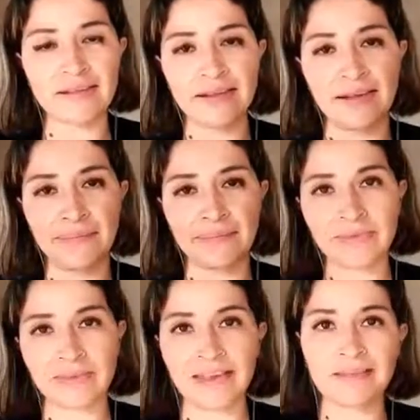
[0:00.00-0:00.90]

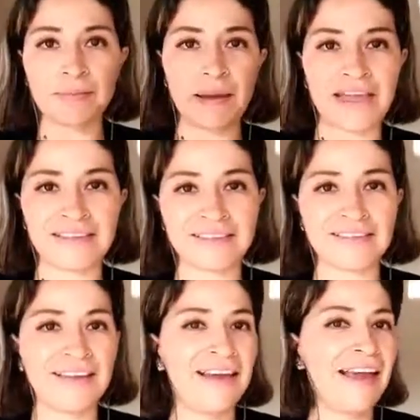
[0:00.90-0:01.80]
the space
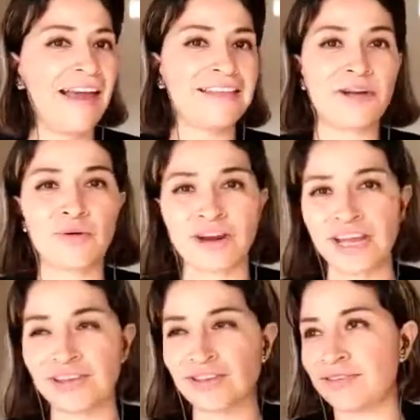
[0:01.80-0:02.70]
and
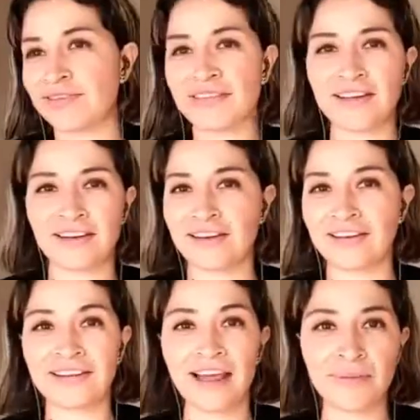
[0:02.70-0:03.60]
decorations and
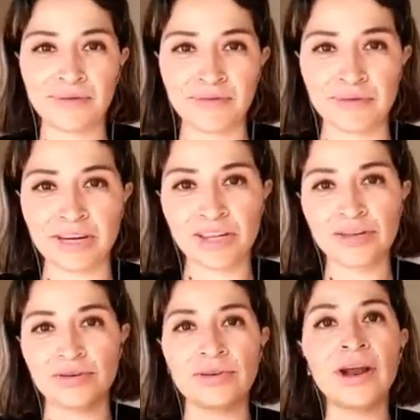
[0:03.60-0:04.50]
type of
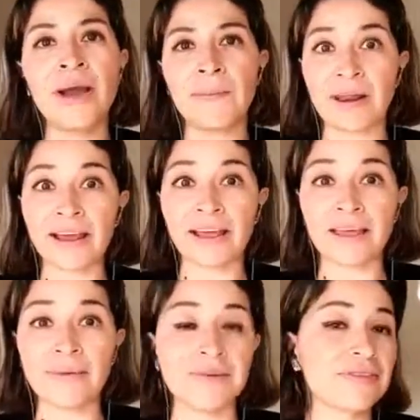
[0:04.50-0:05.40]
furniture, but I can
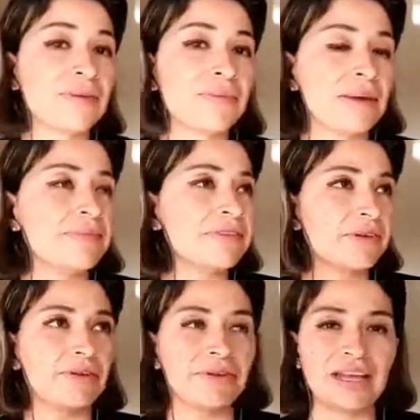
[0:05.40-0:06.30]
give you some tips
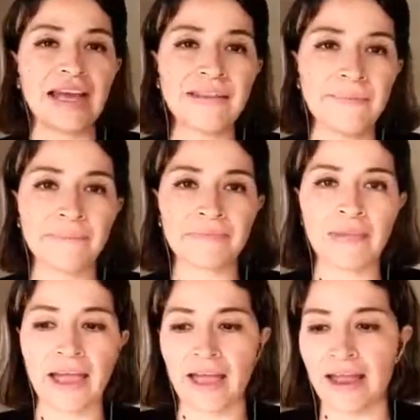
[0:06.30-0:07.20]
on that,
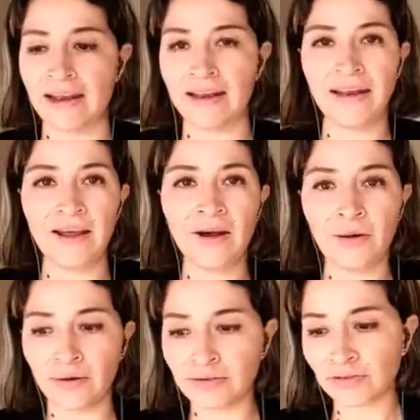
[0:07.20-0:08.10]
and
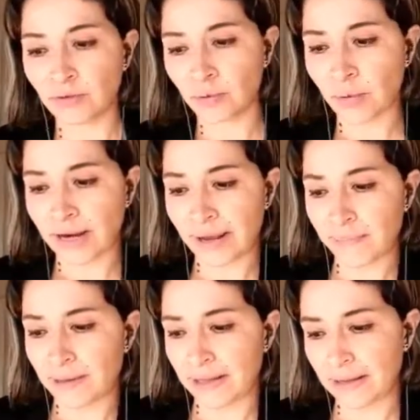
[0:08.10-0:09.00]
also what I've
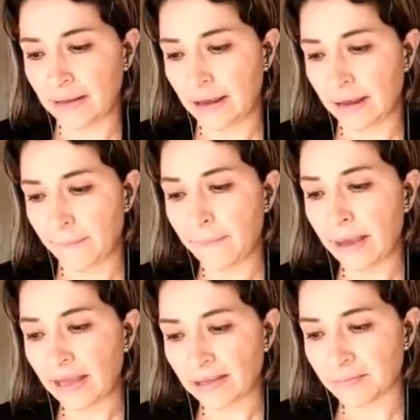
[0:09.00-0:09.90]
been by
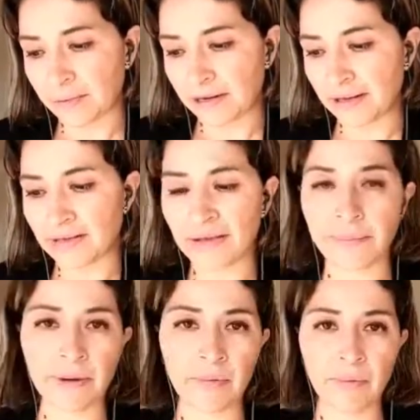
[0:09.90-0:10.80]
experience and
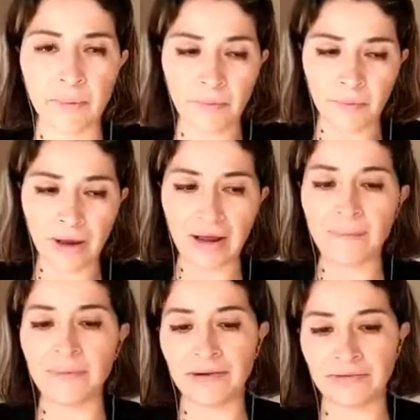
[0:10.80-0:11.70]
by what I've
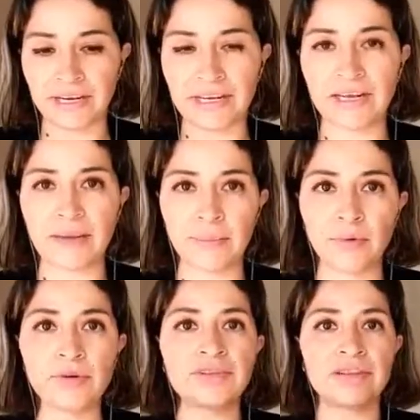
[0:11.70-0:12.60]
been reading in the
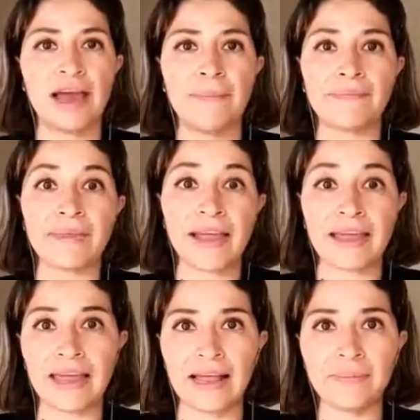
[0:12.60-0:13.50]
books can
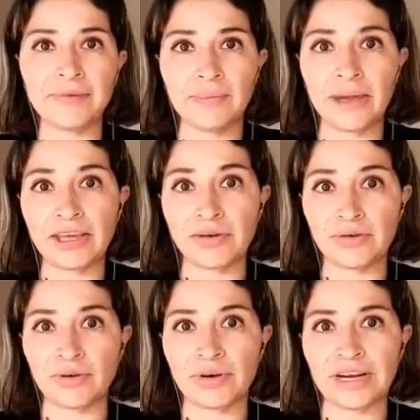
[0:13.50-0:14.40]
help to make your
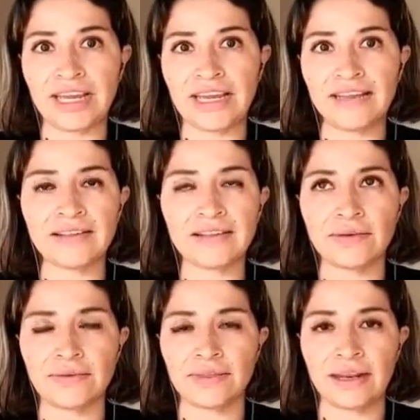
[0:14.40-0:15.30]
journey easy
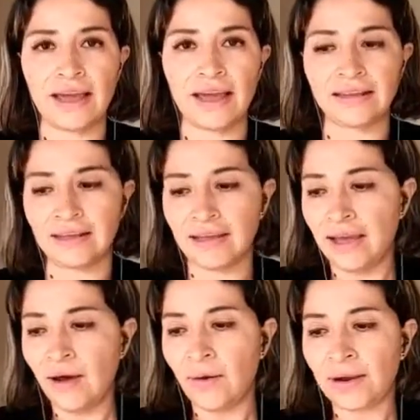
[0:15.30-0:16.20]
through the night.
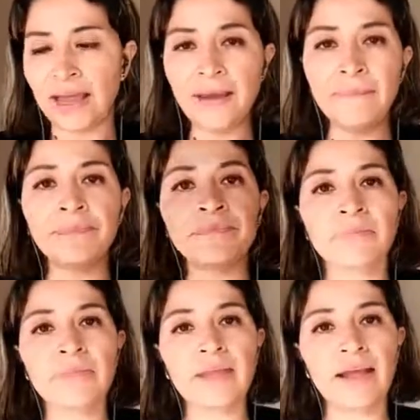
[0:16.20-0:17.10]
Okay,
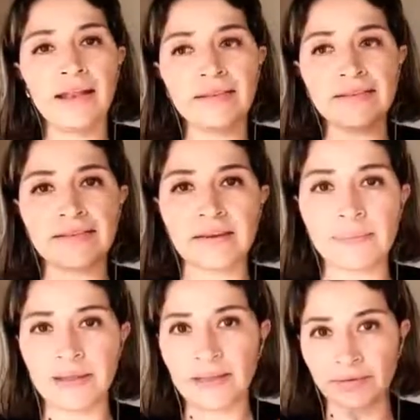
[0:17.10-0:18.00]
let's start
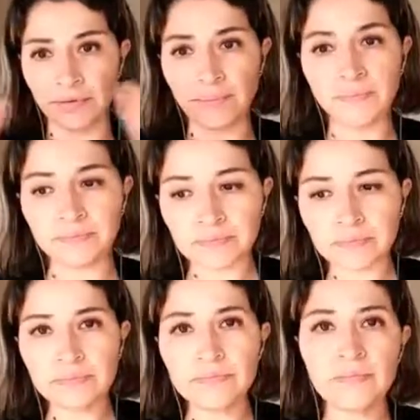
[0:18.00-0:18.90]
by the room.
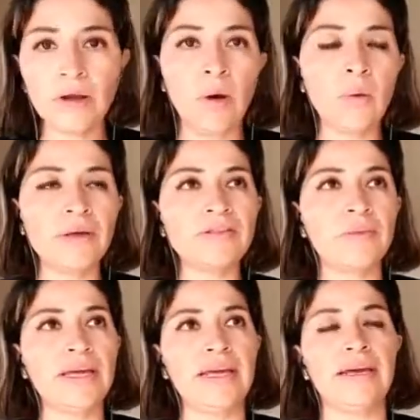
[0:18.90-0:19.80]
Always
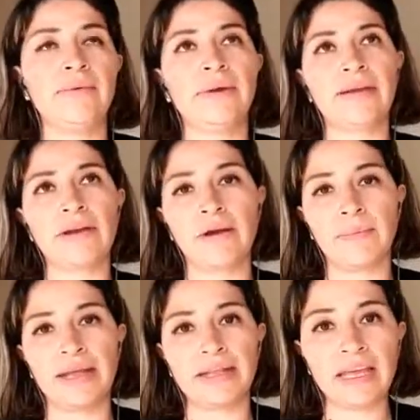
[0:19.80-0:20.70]
we
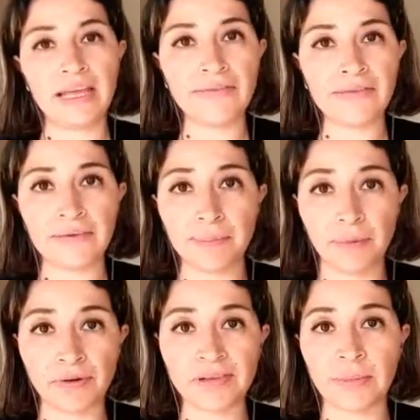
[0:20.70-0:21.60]
recommend, if
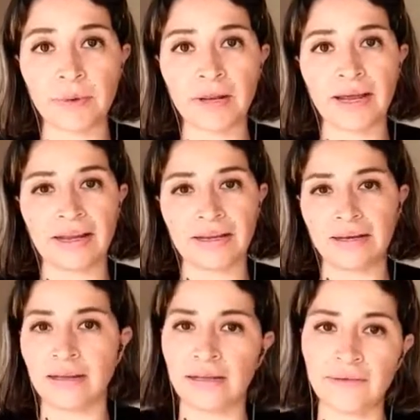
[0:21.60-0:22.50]
possible, and
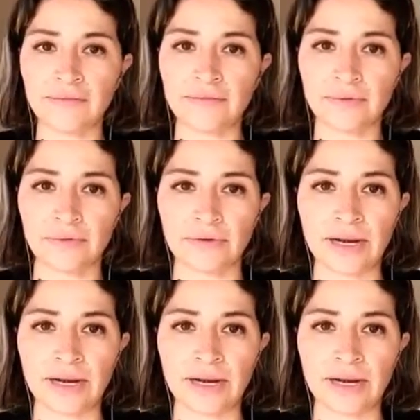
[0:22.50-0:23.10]
if your